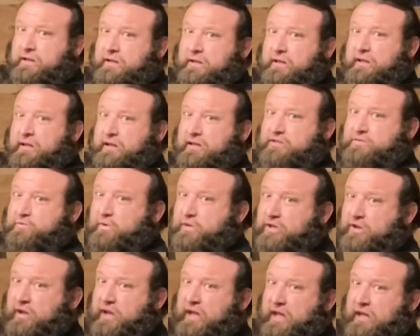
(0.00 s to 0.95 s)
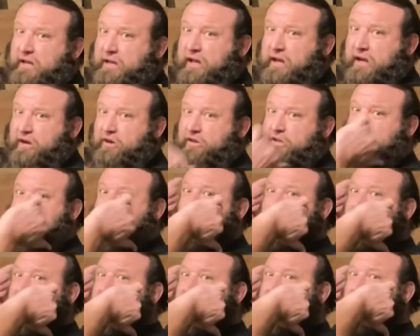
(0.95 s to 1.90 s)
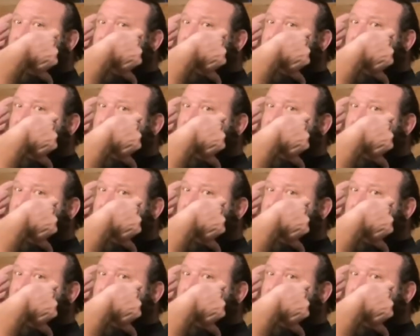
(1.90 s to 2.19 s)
is when you hit here and you go down,